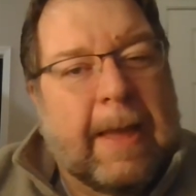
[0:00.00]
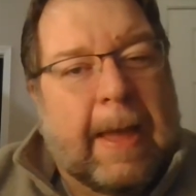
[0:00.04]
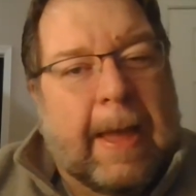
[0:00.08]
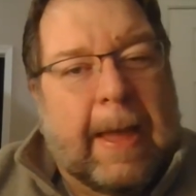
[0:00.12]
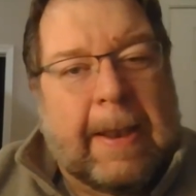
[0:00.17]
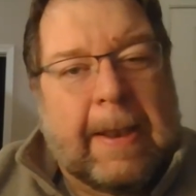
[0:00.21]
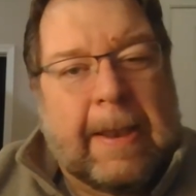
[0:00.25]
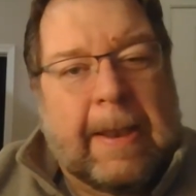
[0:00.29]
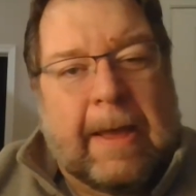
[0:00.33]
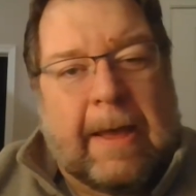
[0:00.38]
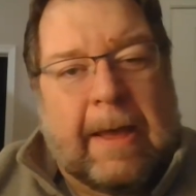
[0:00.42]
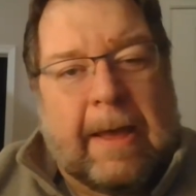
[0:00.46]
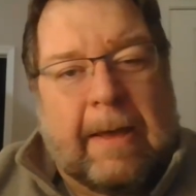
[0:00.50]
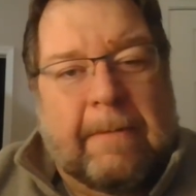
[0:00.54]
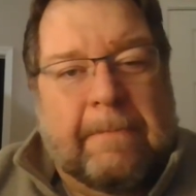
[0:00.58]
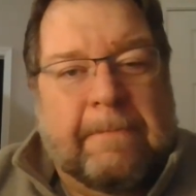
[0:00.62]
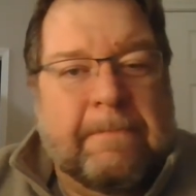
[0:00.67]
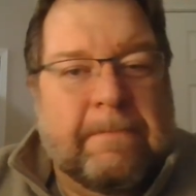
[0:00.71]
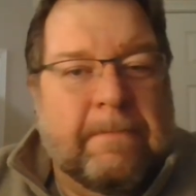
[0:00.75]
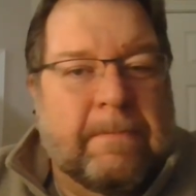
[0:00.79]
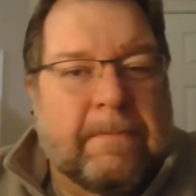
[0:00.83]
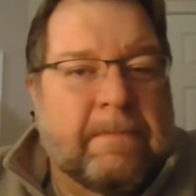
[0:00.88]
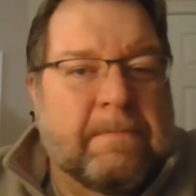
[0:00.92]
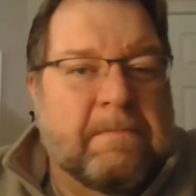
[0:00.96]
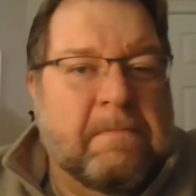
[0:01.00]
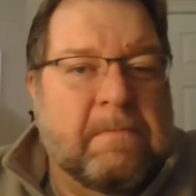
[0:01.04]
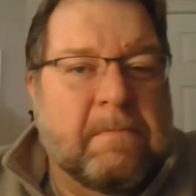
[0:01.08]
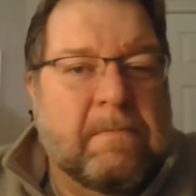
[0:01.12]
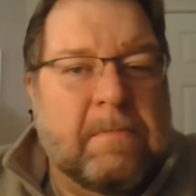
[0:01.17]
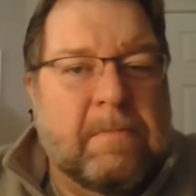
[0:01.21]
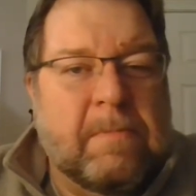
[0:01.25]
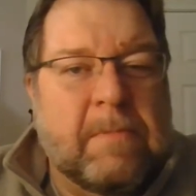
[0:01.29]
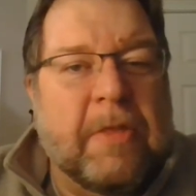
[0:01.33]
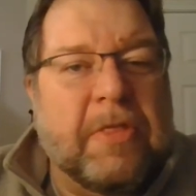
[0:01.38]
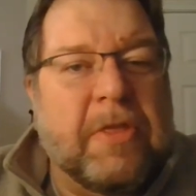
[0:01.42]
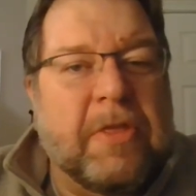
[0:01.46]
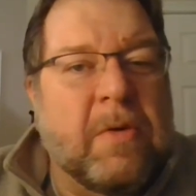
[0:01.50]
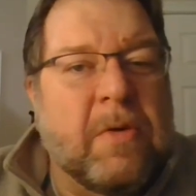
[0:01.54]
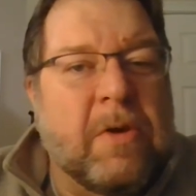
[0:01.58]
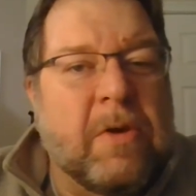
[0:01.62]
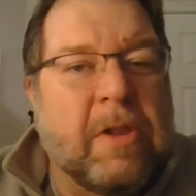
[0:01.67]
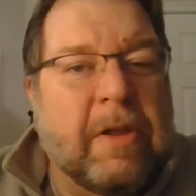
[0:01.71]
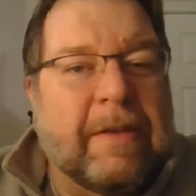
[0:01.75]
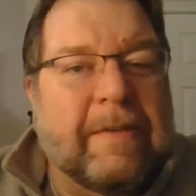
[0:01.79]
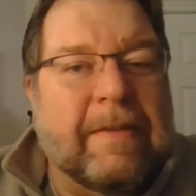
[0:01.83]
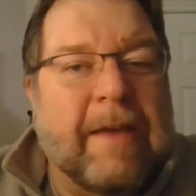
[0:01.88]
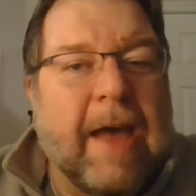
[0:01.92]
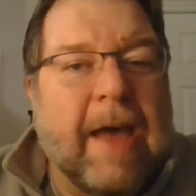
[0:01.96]
And nothing
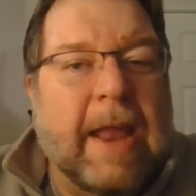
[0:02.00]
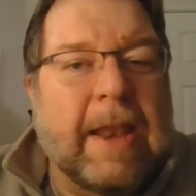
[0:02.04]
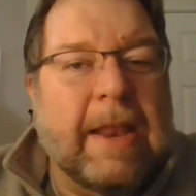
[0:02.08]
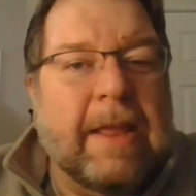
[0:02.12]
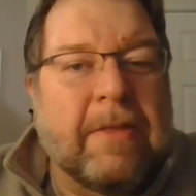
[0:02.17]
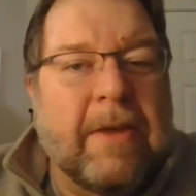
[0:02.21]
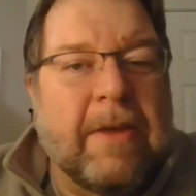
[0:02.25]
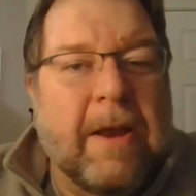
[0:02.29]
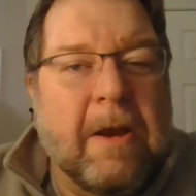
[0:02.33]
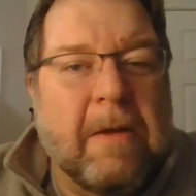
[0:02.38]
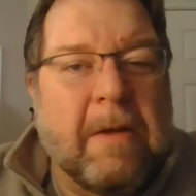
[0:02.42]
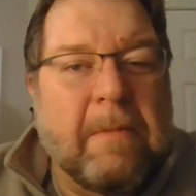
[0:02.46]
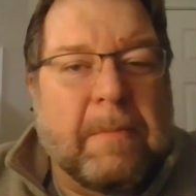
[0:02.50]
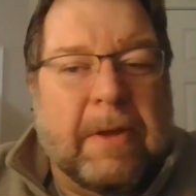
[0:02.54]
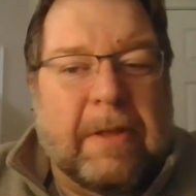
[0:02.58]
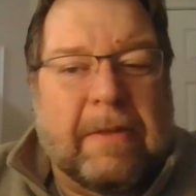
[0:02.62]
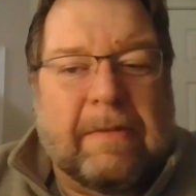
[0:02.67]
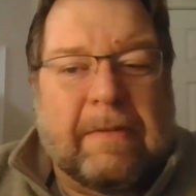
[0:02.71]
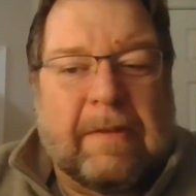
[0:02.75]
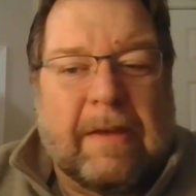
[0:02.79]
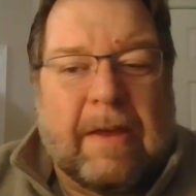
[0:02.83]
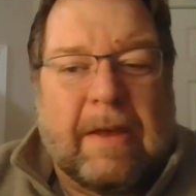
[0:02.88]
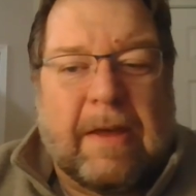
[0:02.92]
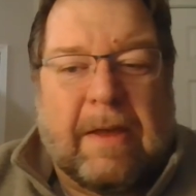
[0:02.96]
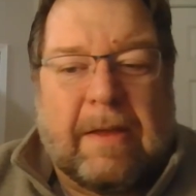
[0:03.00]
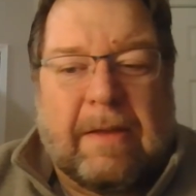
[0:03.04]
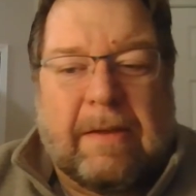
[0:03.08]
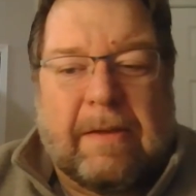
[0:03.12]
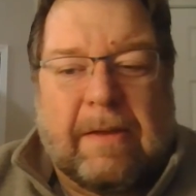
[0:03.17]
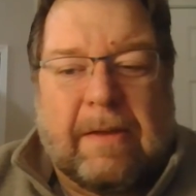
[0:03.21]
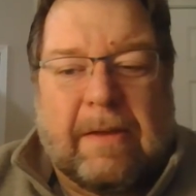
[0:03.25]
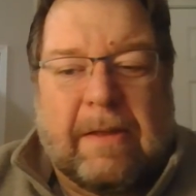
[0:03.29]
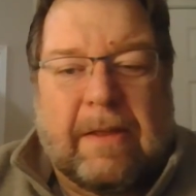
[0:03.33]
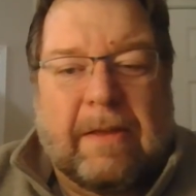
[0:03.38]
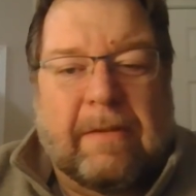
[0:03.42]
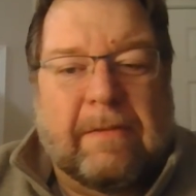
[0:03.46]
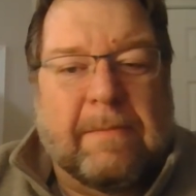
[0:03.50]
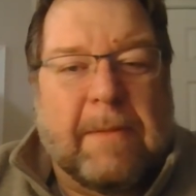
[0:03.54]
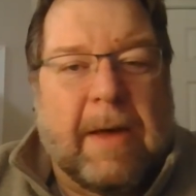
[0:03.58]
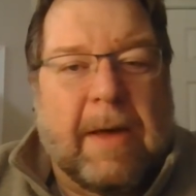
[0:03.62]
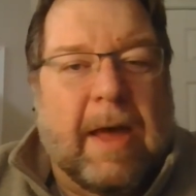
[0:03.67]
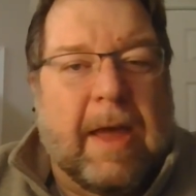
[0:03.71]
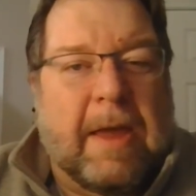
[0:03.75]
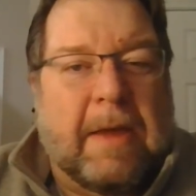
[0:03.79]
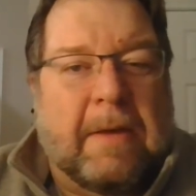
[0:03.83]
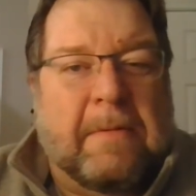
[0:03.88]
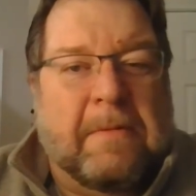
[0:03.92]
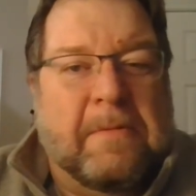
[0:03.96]
real exciting there, but it is
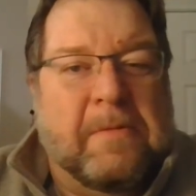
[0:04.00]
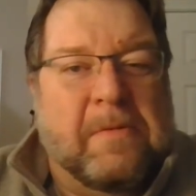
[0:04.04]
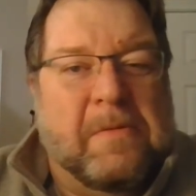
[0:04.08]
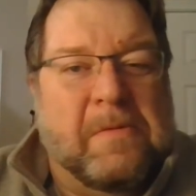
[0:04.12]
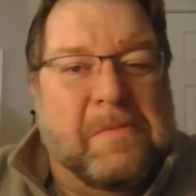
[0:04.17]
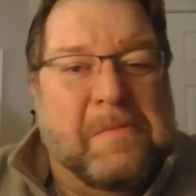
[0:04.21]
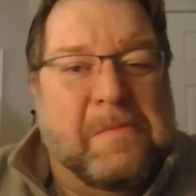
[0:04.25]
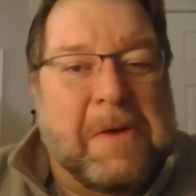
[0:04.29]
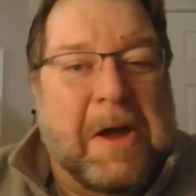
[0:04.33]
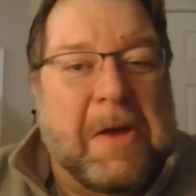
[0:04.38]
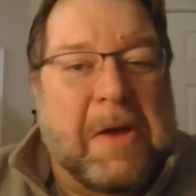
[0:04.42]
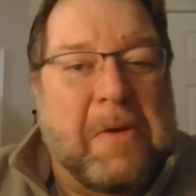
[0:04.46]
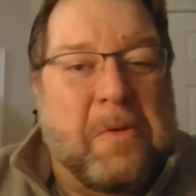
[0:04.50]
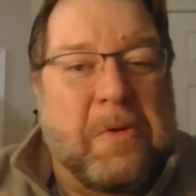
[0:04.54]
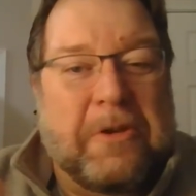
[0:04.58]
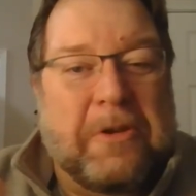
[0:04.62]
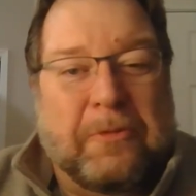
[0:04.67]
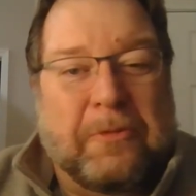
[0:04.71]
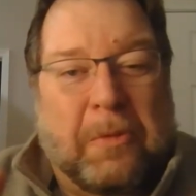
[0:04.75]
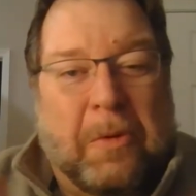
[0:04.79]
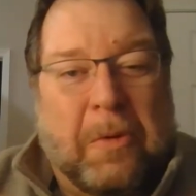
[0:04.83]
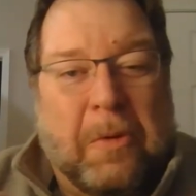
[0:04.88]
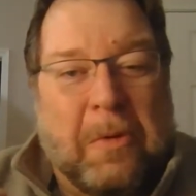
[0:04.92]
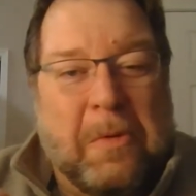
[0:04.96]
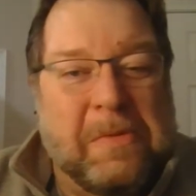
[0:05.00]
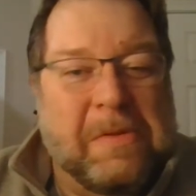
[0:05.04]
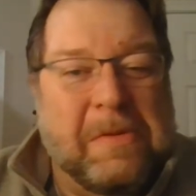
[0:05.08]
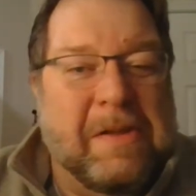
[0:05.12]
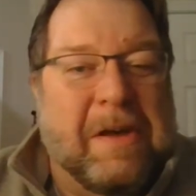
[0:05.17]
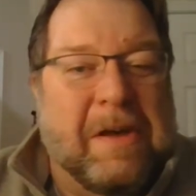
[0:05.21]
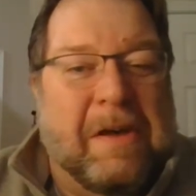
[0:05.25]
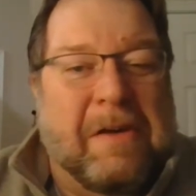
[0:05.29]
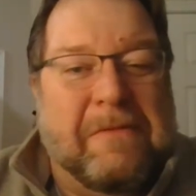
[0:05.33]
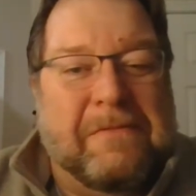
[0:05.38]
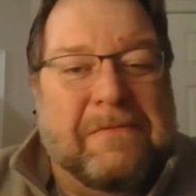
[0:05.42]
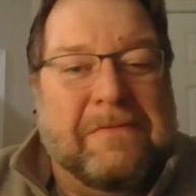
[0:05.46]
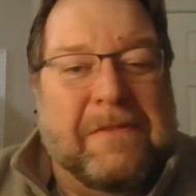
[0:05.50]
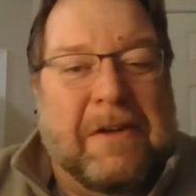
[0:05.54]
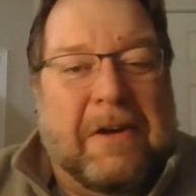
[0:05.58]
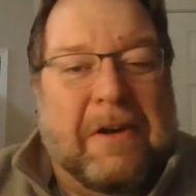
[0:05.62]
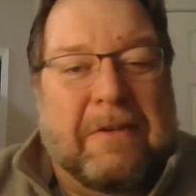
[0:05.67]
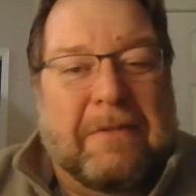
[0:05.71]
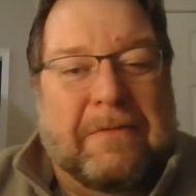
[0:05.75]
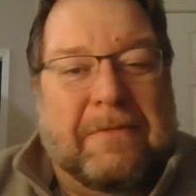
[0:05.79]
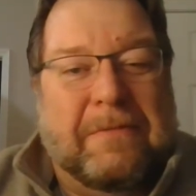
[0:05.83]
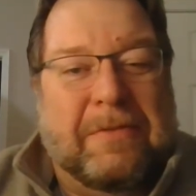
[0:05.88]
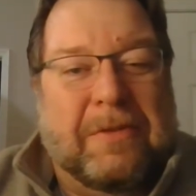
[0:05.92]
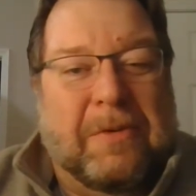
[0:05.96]
my ritual of
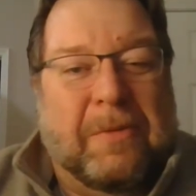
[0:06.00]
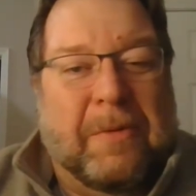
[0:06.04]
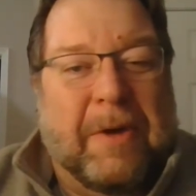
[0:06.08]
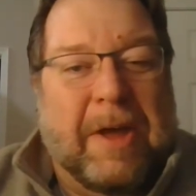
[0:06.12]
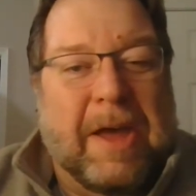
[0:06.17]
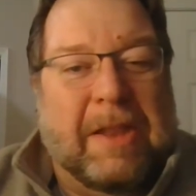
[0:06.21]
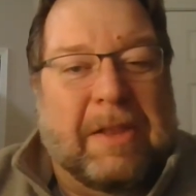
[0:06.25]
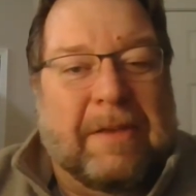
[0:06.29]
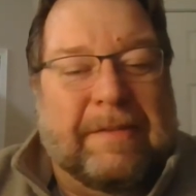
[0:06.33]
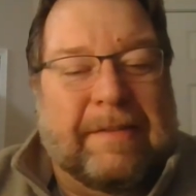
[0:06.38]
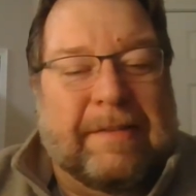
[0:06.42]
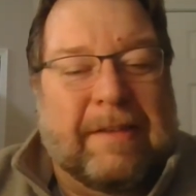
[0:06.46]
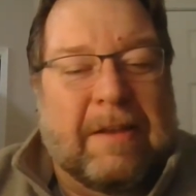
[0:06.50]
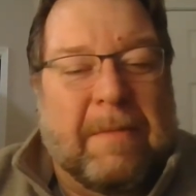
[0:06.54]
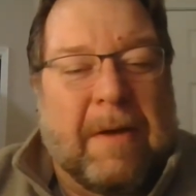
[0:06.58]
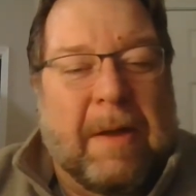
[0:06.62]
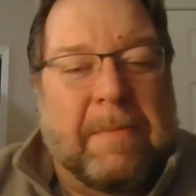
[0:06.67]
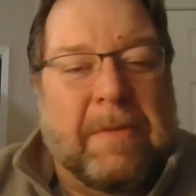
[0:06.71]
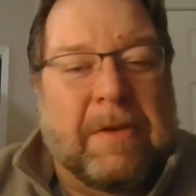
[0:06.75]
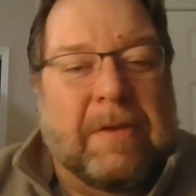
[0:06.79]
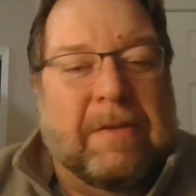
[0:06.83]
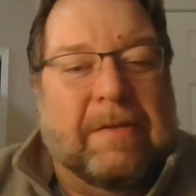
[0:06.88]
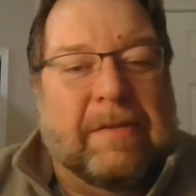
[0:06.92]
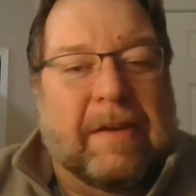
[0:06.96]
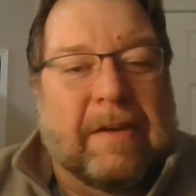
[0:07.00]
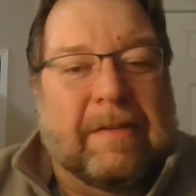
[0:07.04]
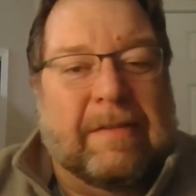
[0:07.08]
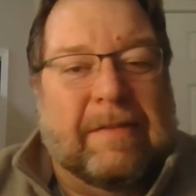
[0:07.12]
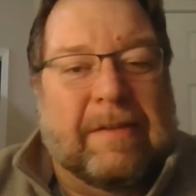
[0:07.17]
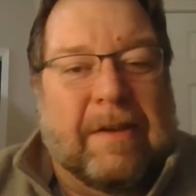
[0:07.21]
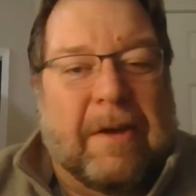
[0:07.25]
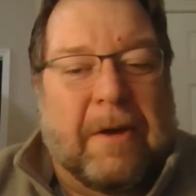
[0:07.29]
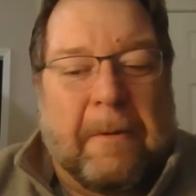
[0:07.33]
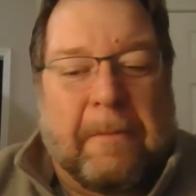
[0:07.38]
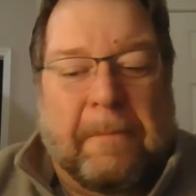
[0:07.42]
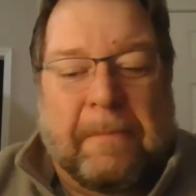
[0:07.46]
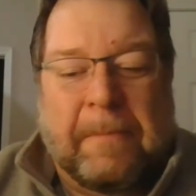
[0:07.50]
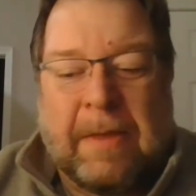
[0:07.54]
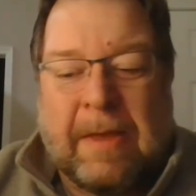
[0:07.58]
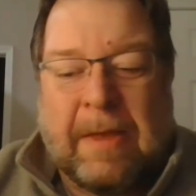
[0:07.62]
the way I listen to my music. So